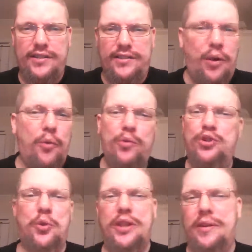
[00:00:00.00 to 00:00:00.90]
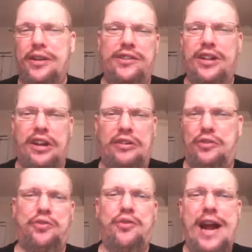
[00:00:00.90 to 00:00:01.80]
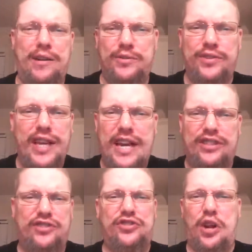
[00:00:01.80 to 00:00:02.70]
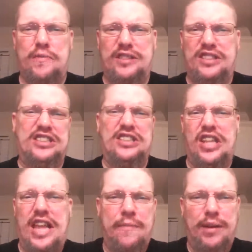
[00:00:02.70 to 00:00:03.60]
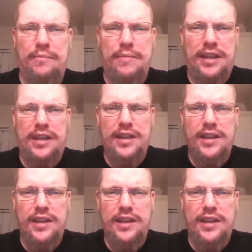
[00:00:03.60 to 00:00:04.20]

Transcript: Don't join the crowds and start slamming me